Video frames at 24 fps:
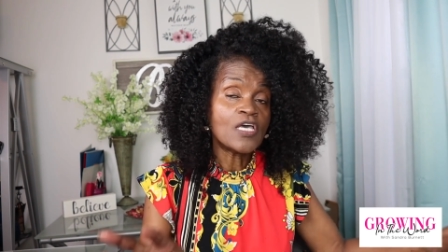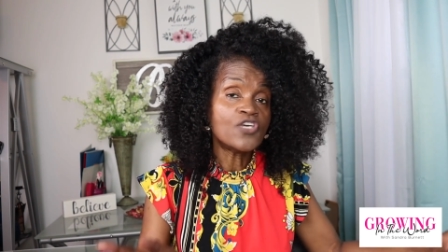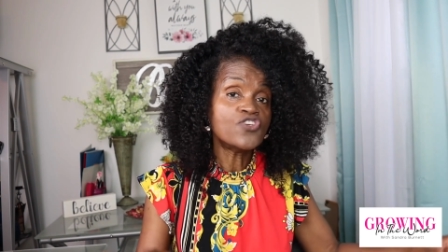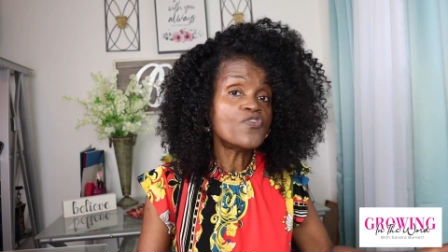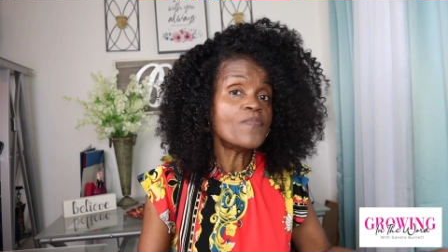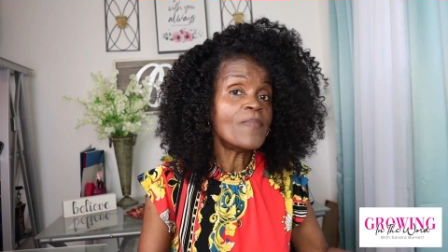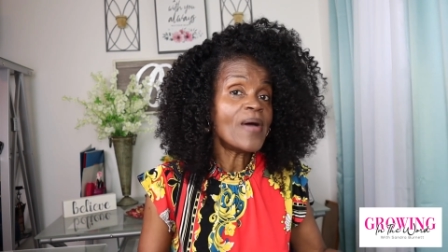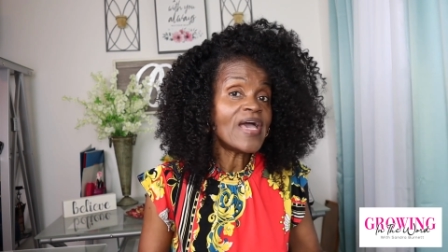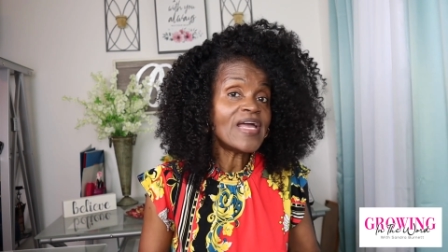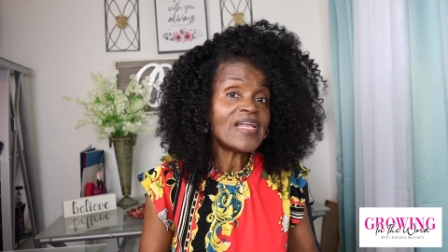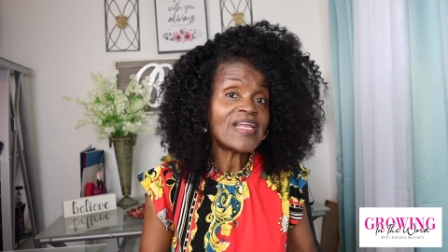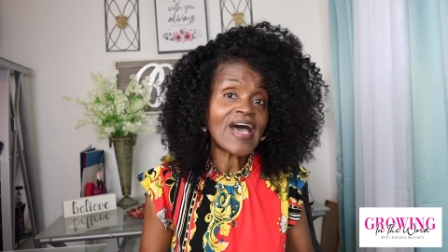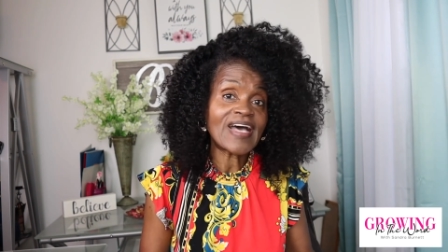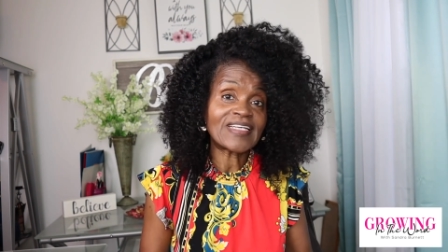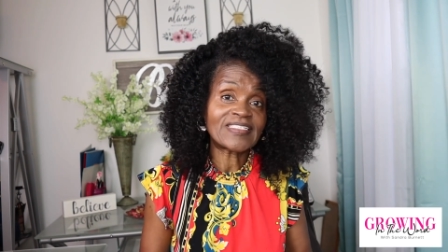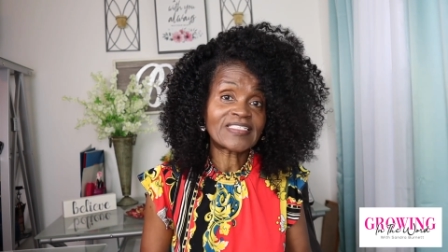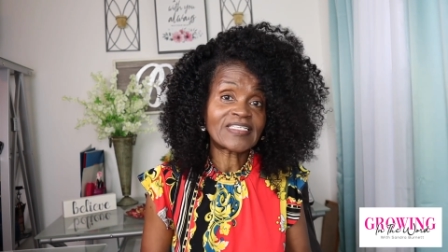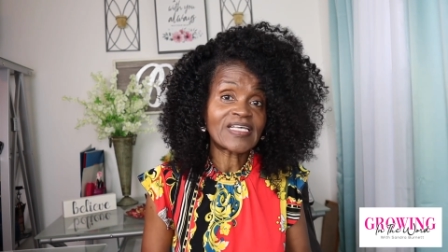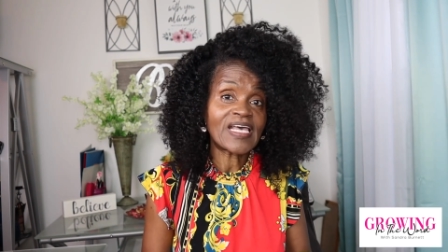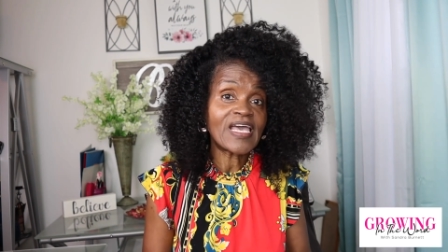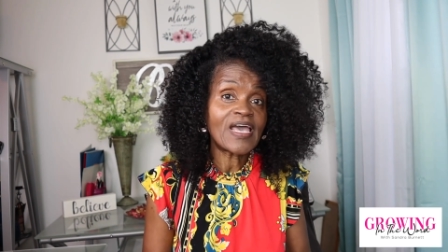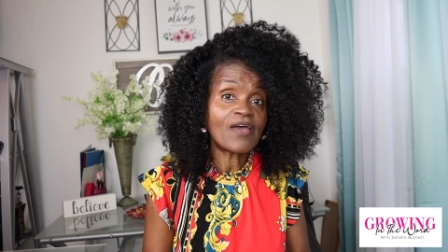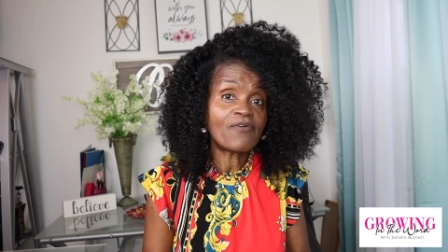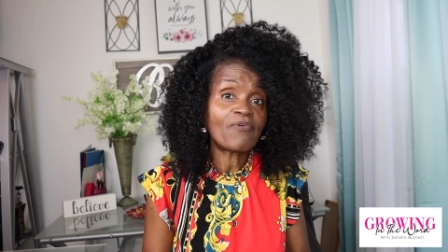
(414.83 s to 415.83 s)
You may not
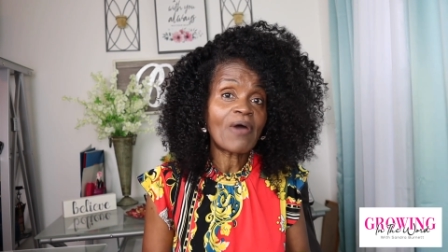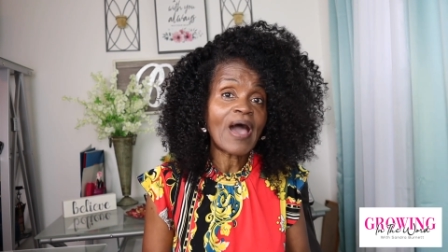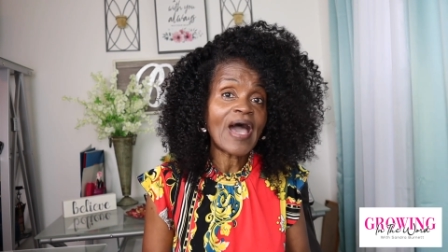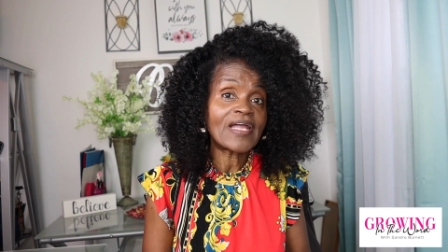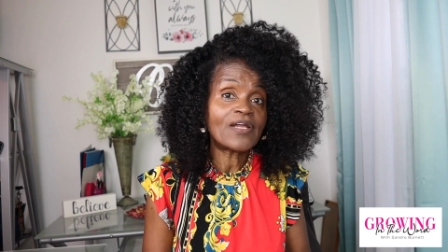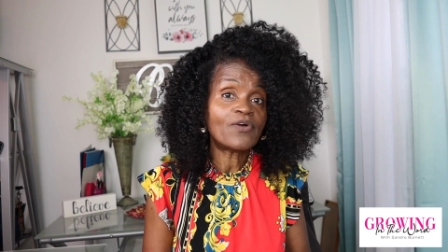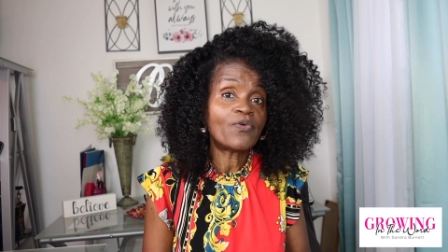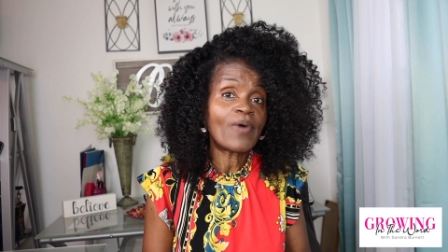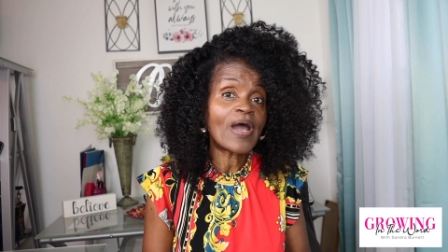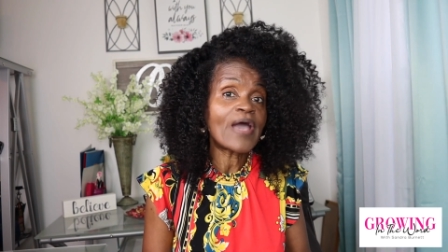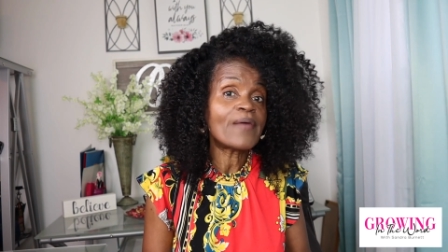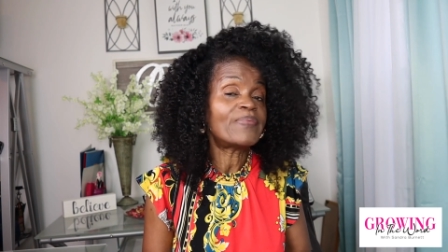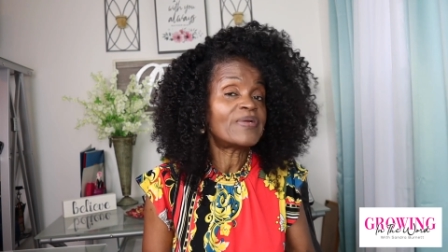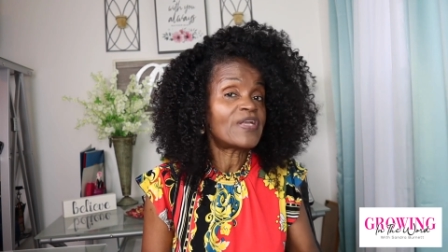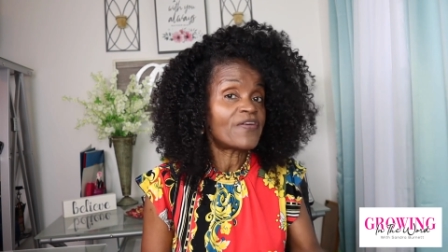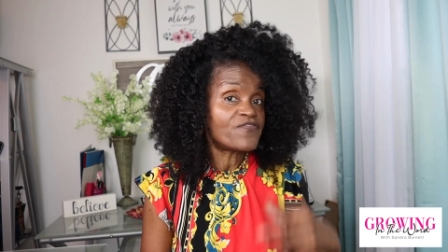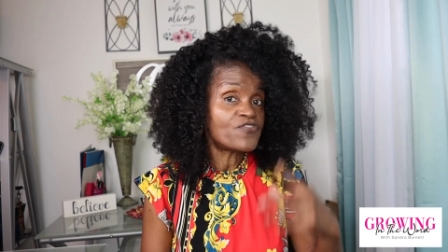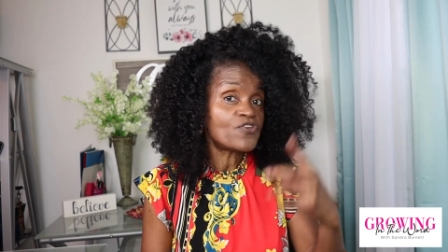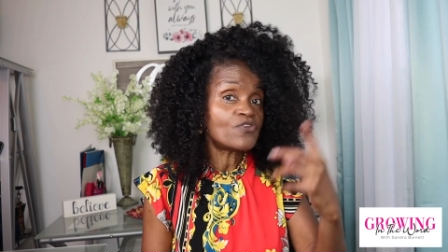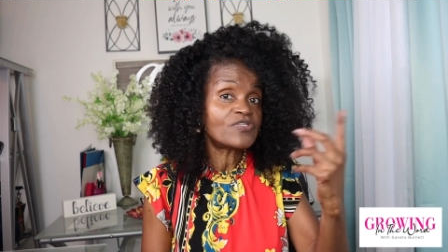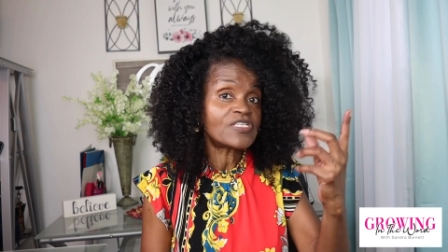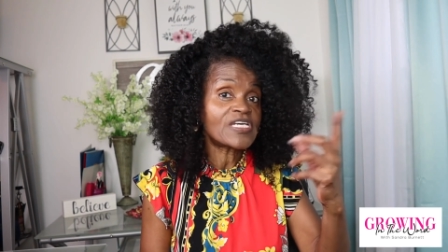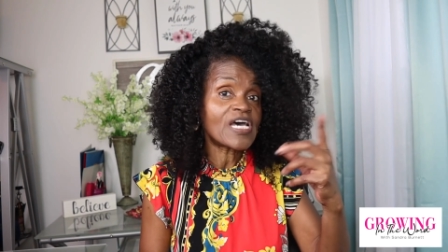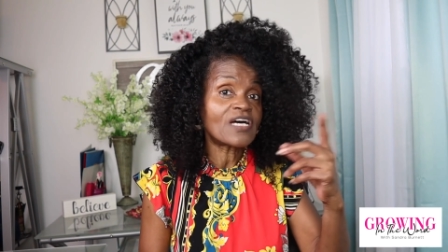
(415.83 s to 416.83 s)
see it right away, but if
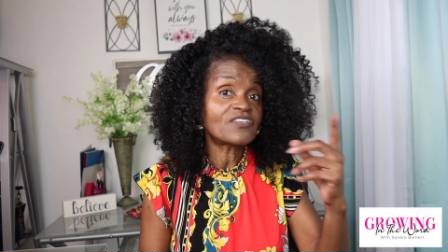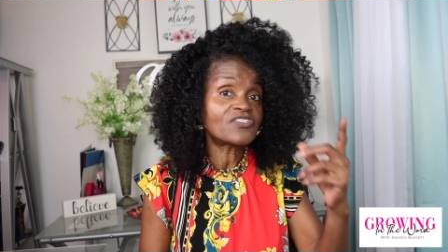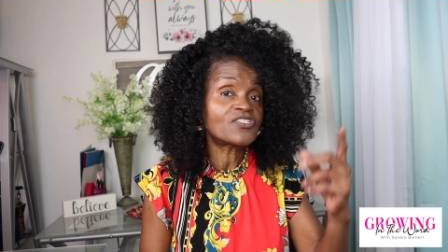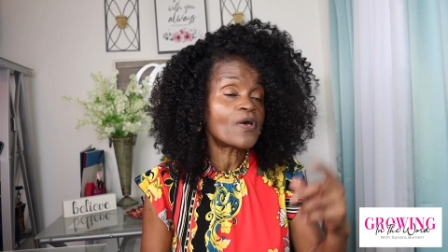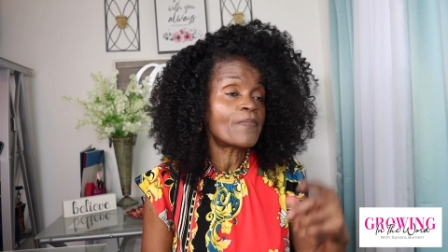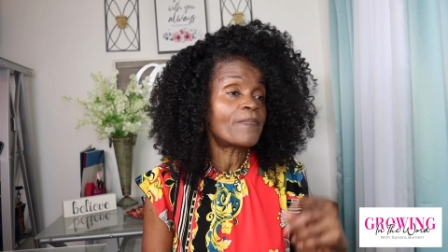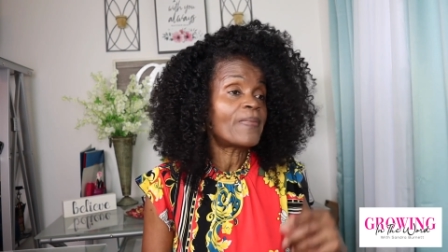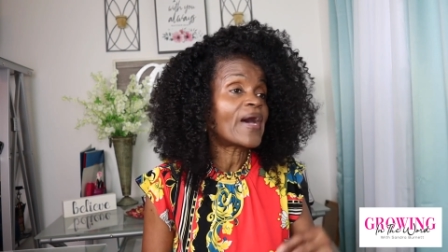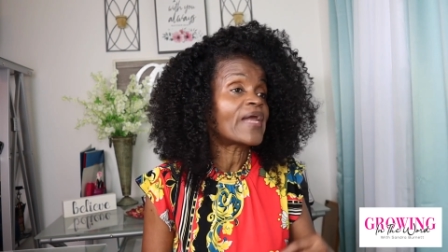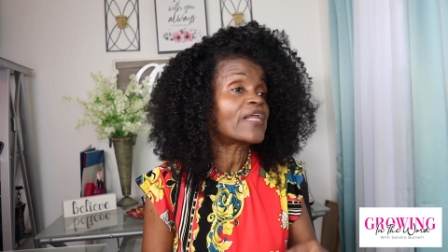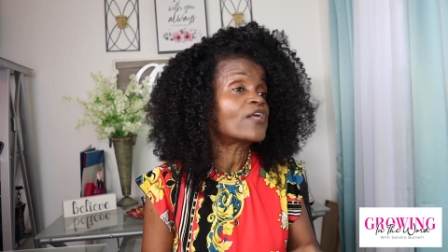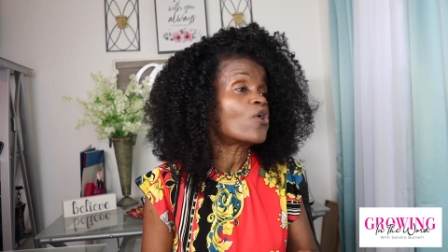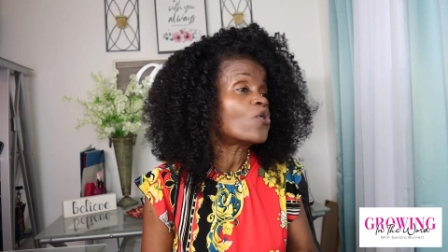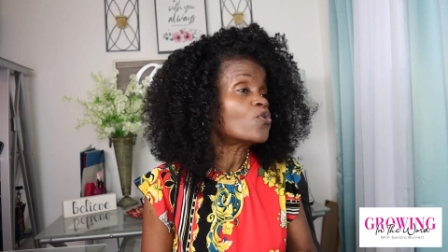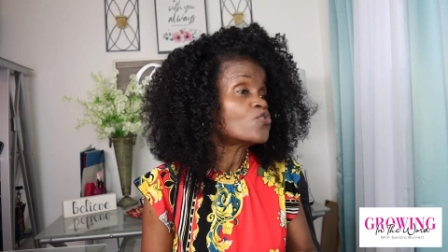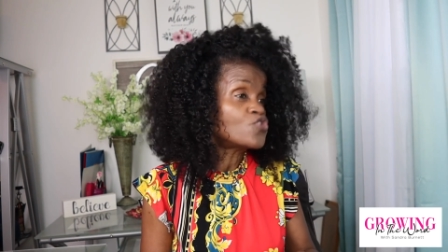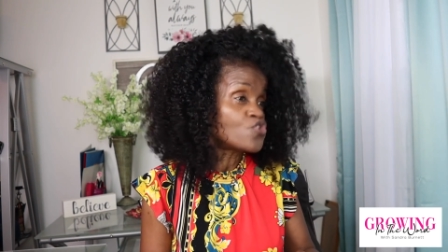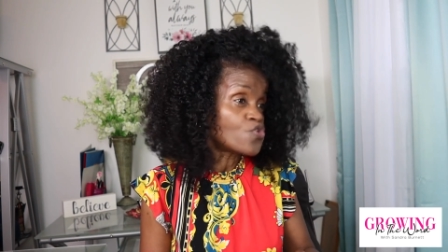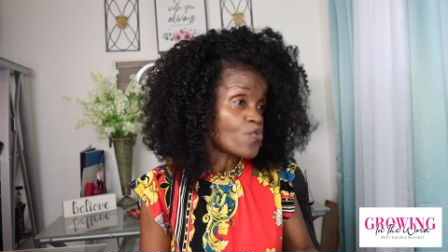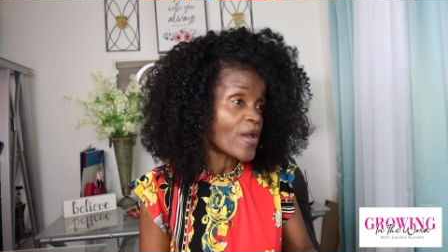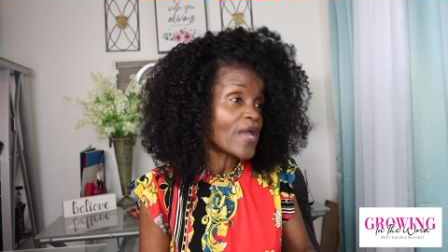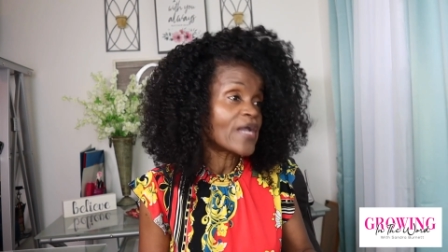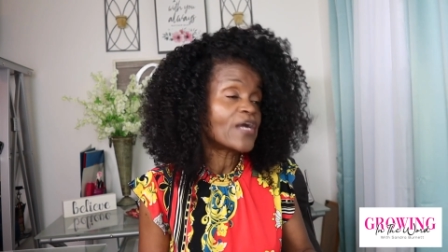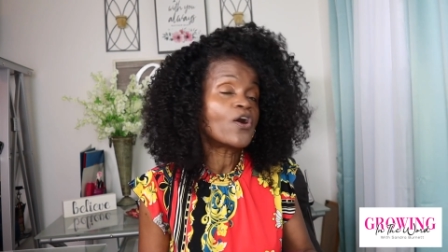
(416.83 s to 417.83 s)
you tell somebody, oh,
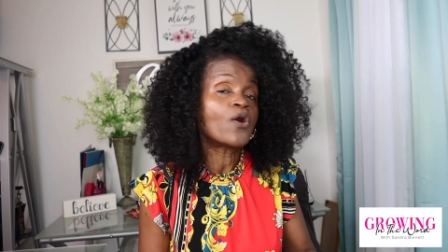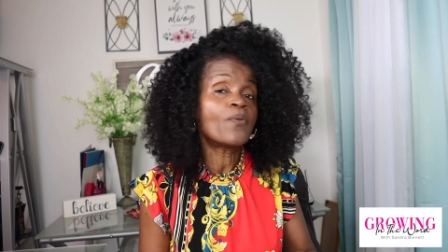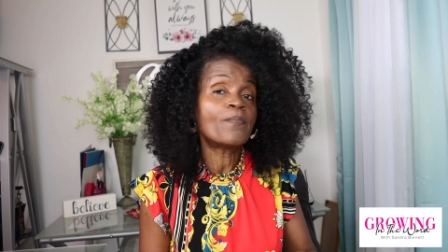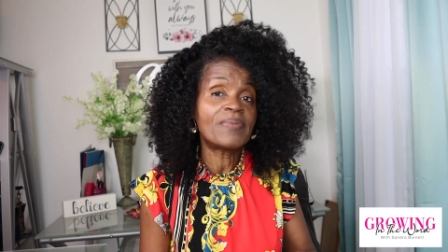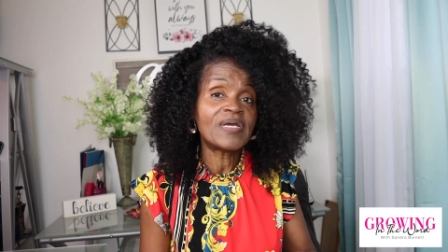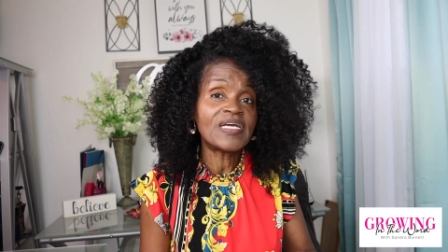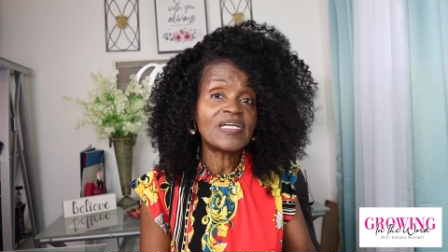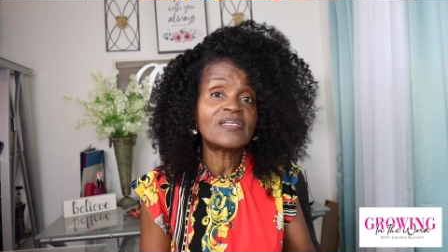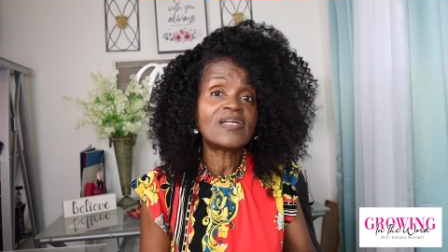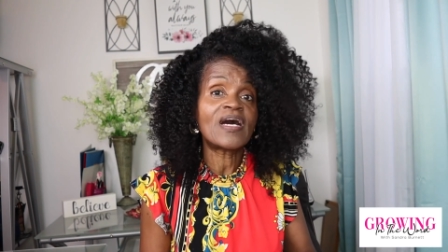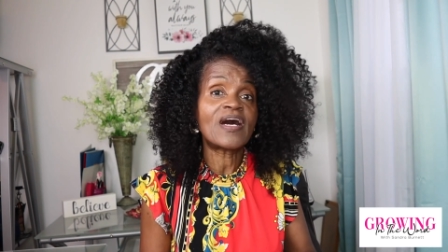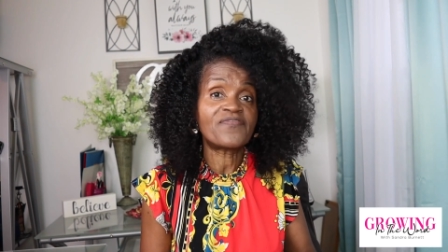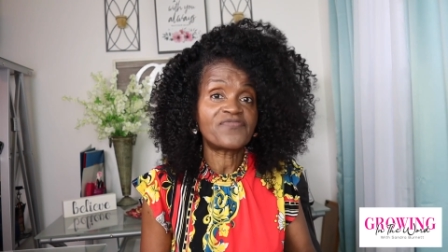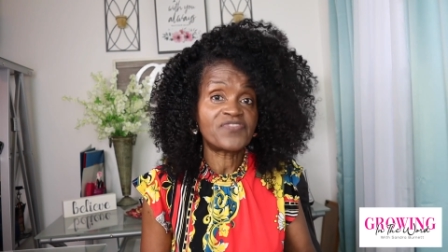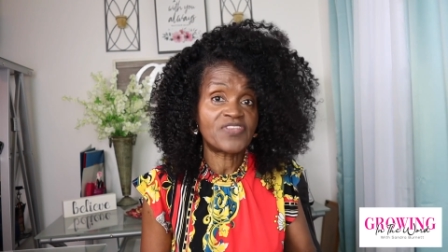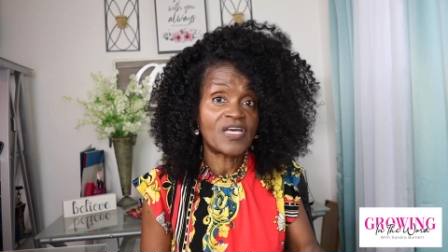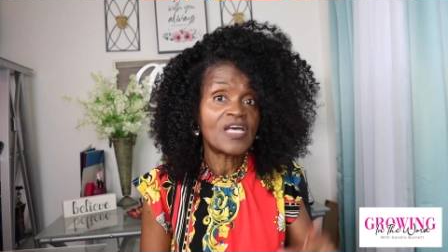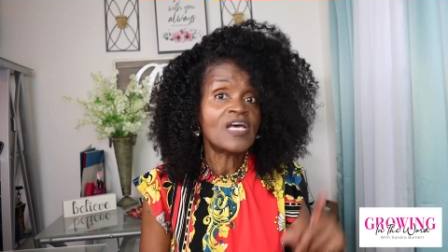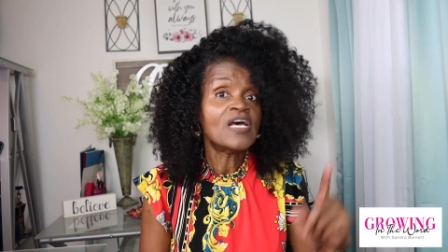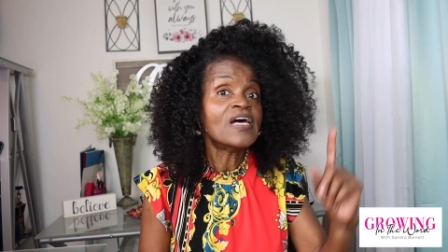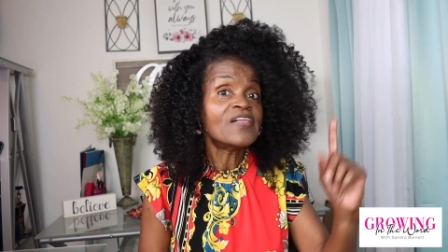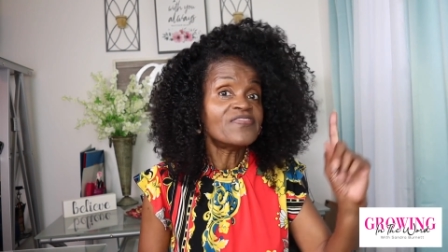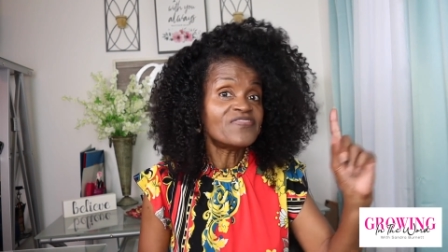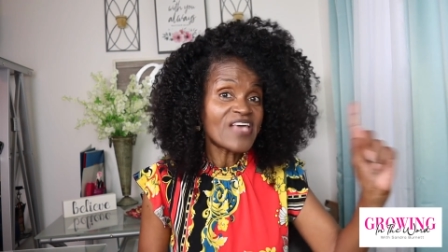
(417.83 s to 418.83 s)
you ain't going to be nothing,